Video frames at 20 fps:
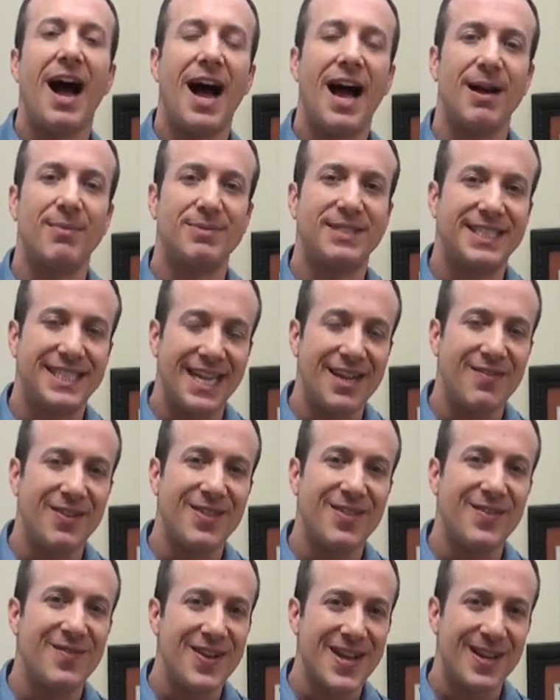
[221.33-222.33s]
I'm
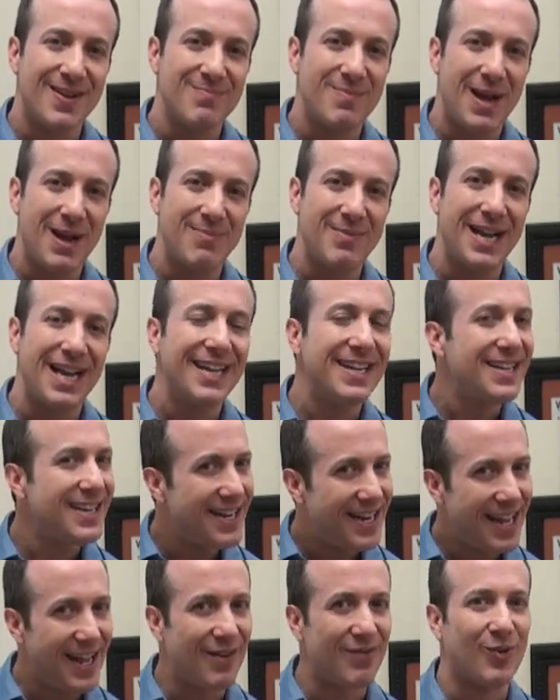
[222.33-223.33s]
Steven, the Vegan Pet Man,
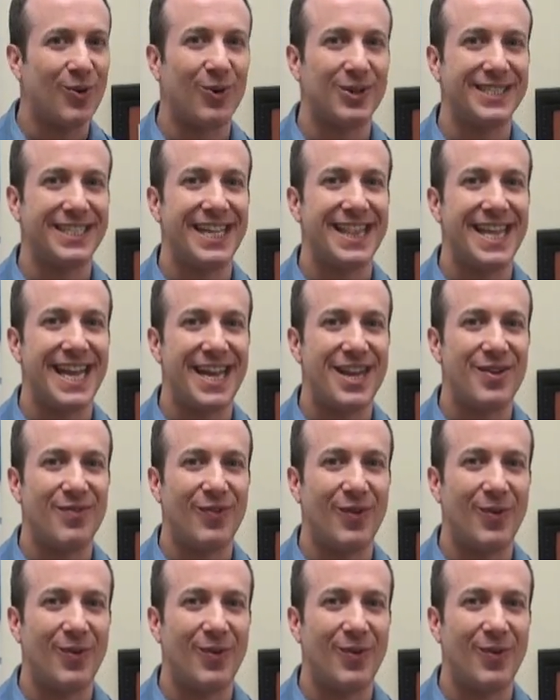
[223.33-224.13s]
and of course I thank you